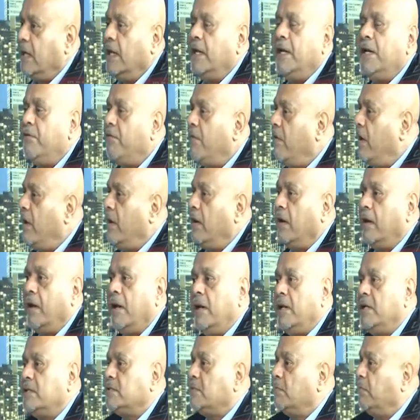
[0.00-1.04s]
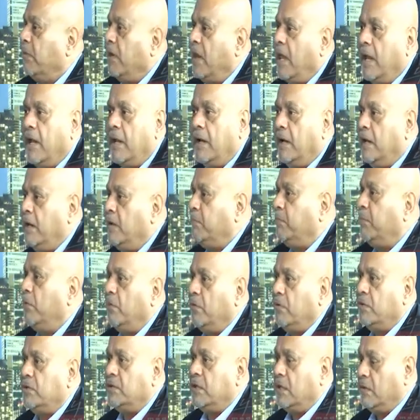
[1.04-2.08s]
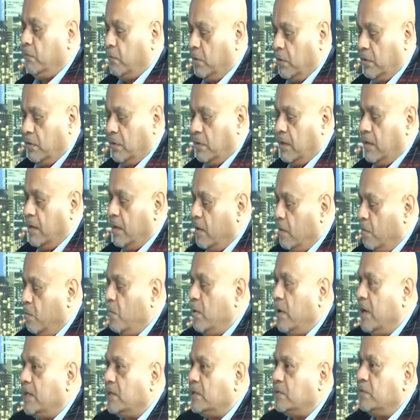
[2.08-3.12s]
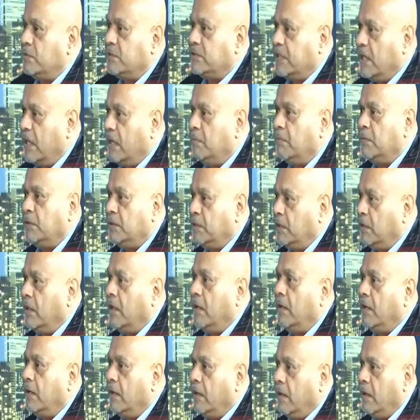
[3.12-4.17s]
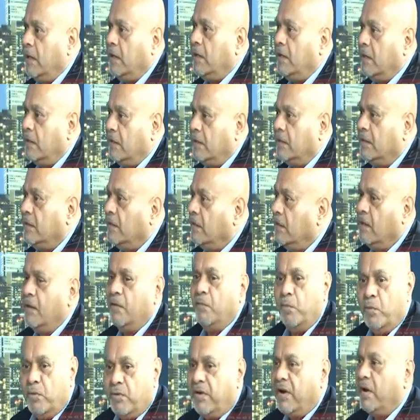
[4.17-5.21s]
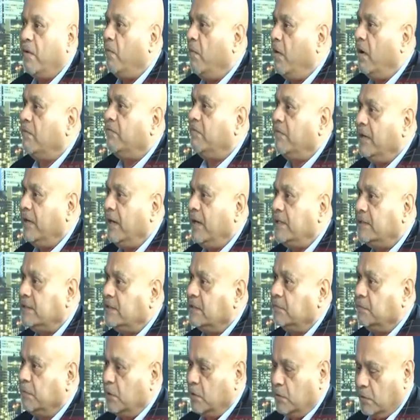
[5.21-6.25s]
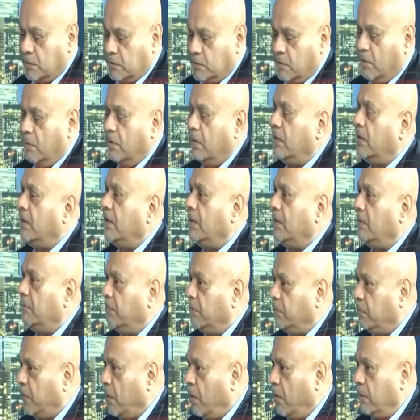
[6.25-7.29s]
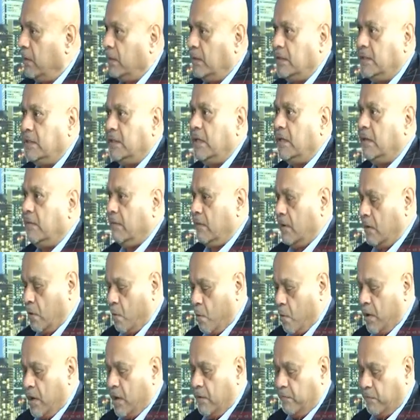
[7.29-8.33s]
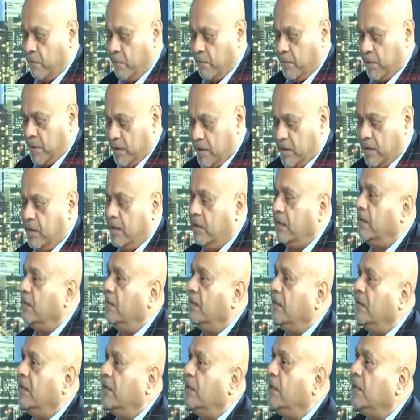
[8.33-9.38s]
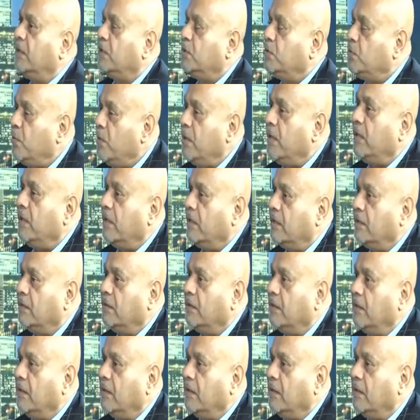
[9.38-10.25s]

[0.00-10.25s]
Any trader, any supplier, any producer who has to sell material in India would require financing, because all the products that you are going from here to India